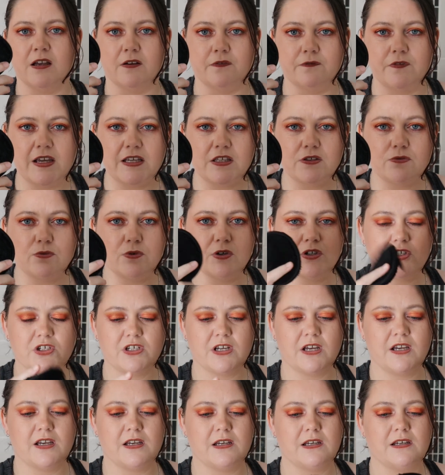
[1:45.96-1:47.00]
a face
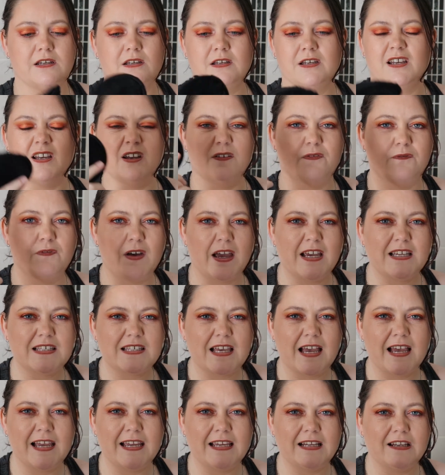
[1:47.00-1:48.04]
washer, a
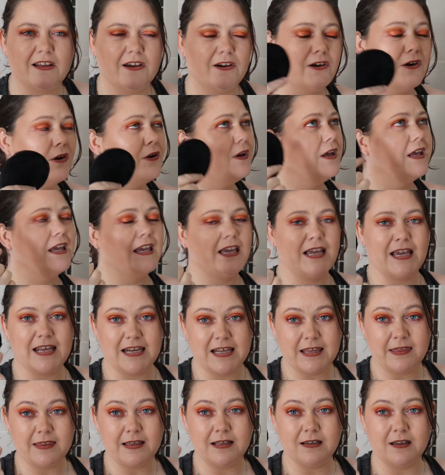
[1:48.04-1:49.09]
face halo,
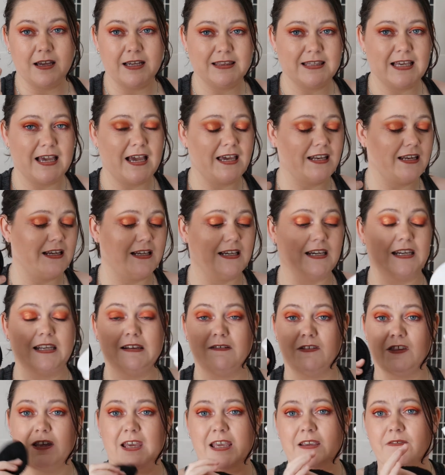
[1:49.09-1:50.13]
anything like that. It
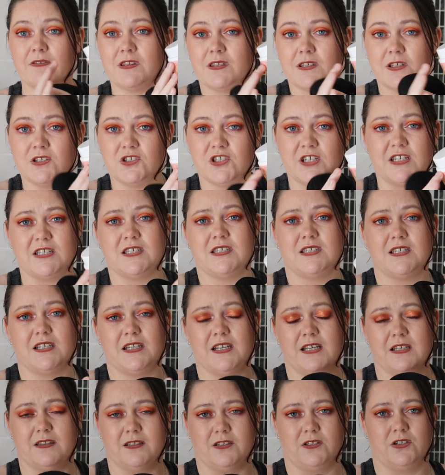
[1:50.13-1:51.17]
is even
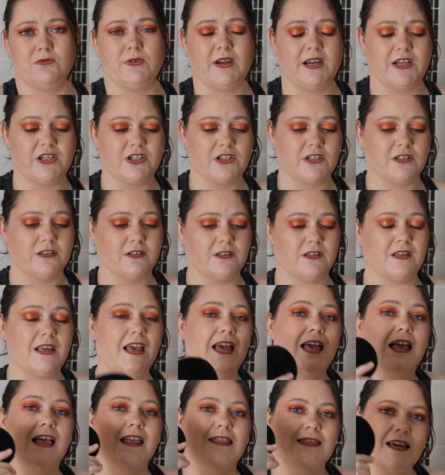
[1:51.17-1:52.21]
suggested in the directions.
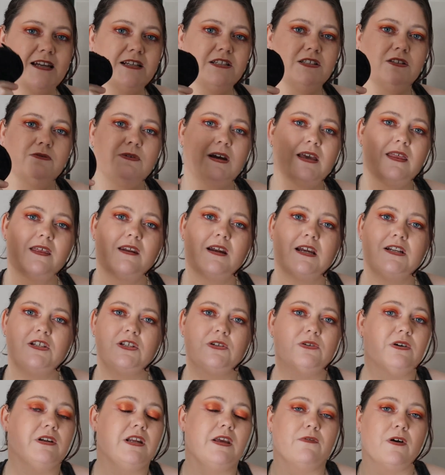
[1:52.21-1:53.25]
That is the way that I
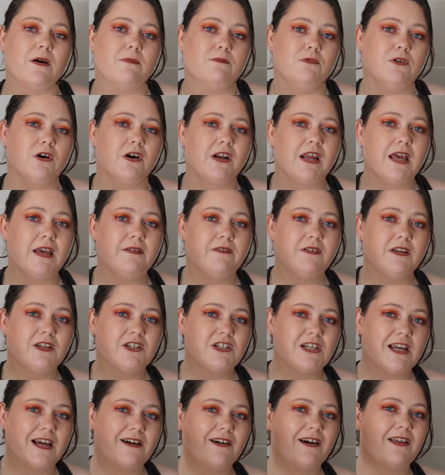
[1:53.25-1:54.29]
do it if I'm not having a
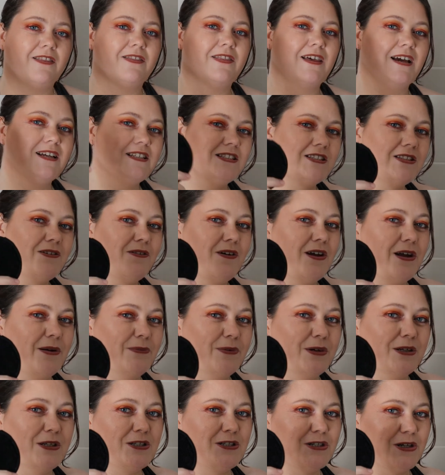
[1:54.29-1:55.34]
shower. That's the way
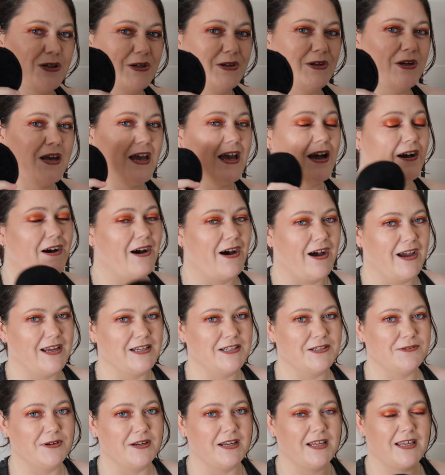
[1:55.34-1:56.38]
I'm going to show you how I
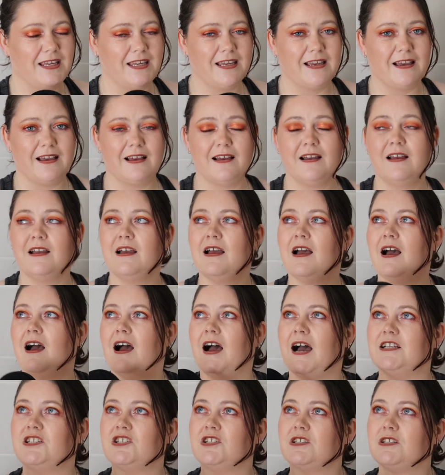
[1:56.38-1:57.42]
do it here.
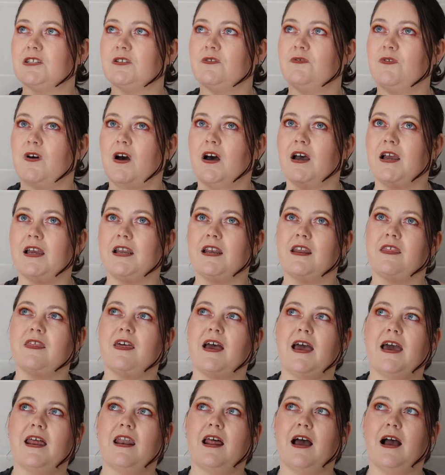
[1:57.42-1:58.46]
I just find
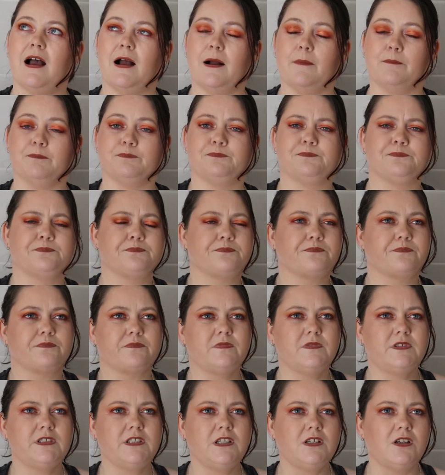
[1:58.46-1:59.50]
that,
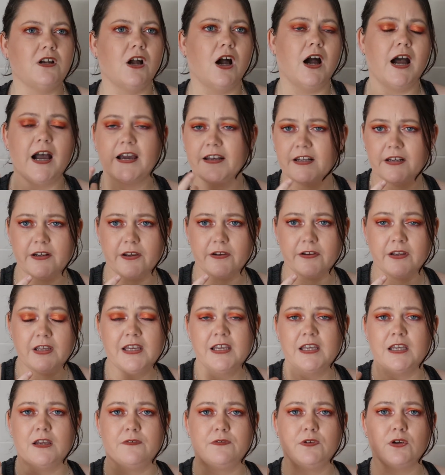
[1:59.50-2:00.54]
I don't know,
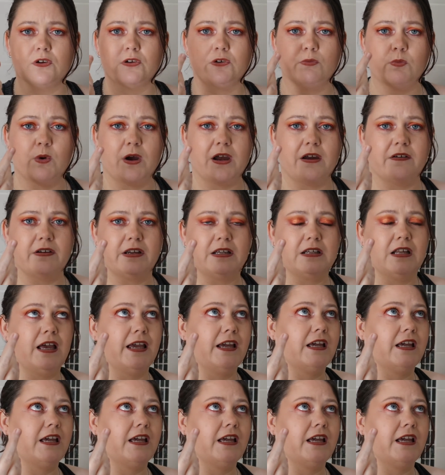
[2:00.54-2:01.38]
if you're wearing